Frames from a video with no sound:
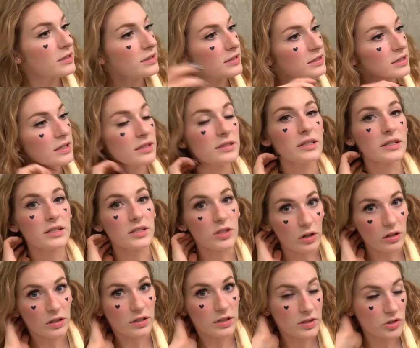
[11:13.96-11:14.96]
Since I
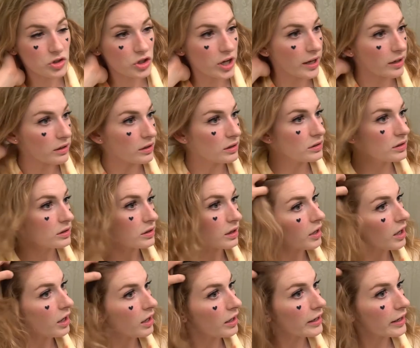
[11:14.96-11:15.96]
started this channel,
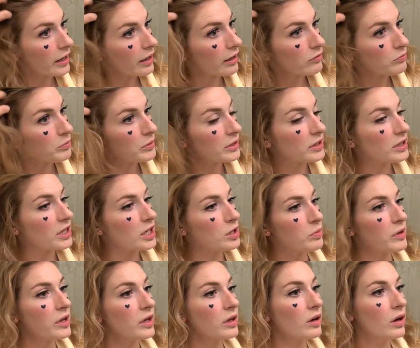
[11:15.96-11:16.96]
I have been
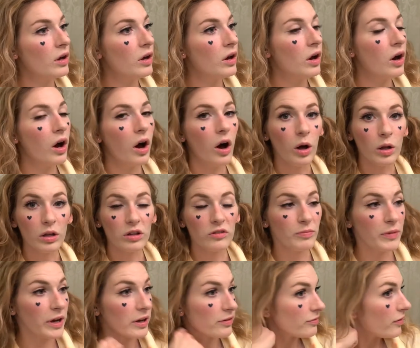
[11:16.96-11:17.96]
keeping all of
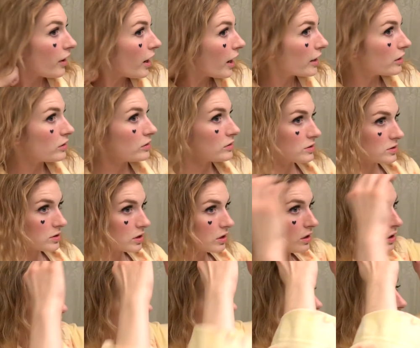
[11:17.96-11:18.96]
my files
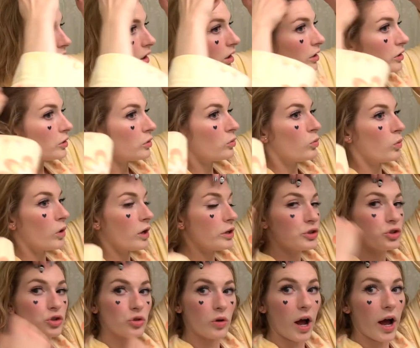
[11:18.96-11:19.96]
on
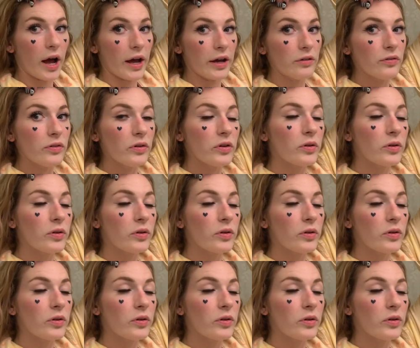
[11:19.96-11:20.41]
one drive.